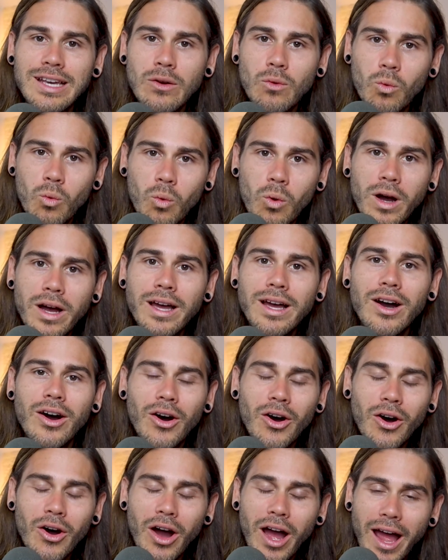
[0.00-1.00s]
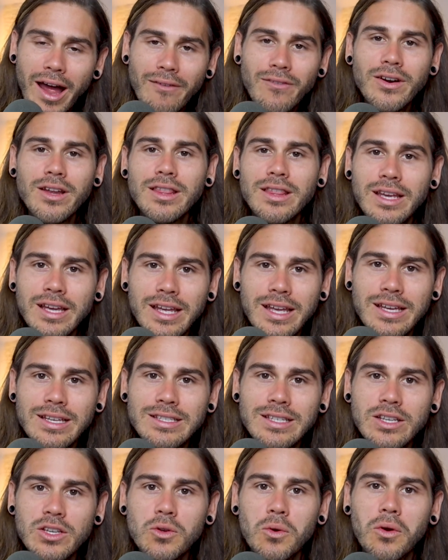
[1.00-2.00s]
in what everything
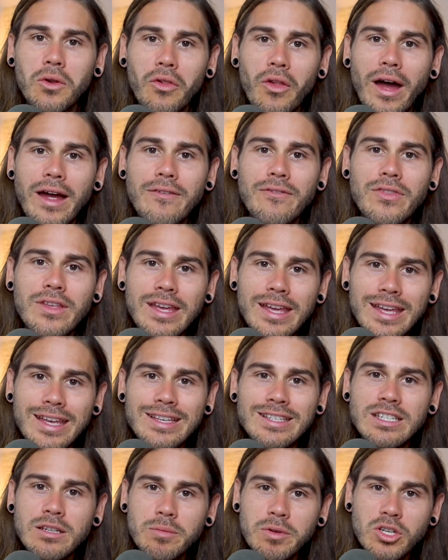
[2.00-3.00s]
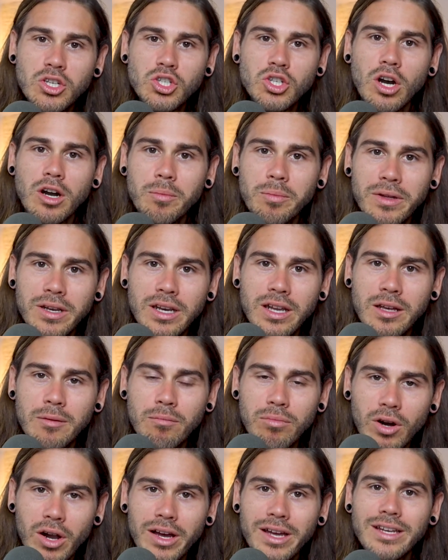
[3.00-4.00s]
is in your life that is to be sharpened
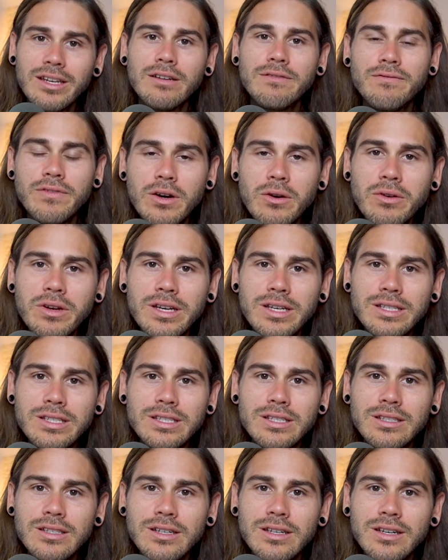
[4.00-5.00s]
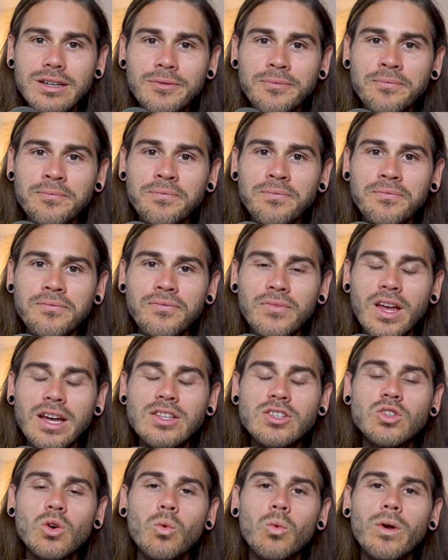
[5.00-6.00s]
and brought into focus.
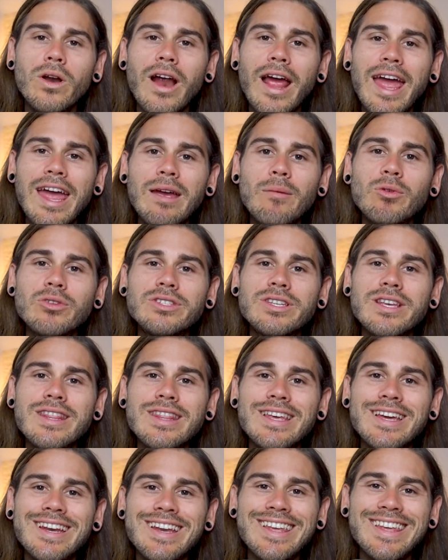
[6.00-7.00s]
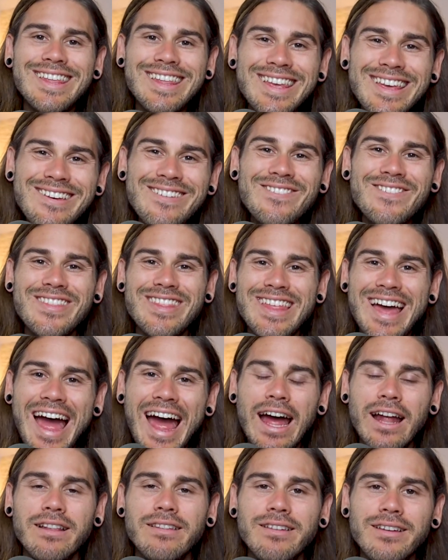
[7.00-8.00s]
And so we're able to then give
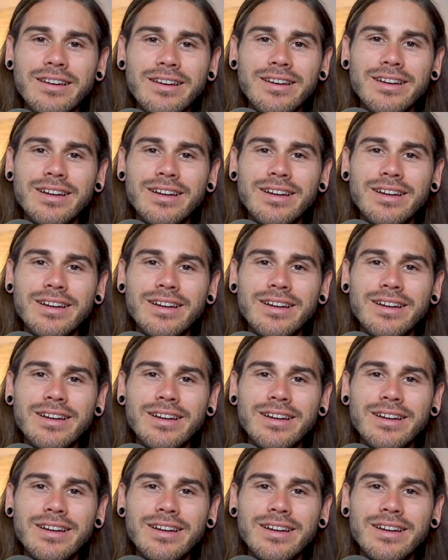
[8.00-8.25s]
that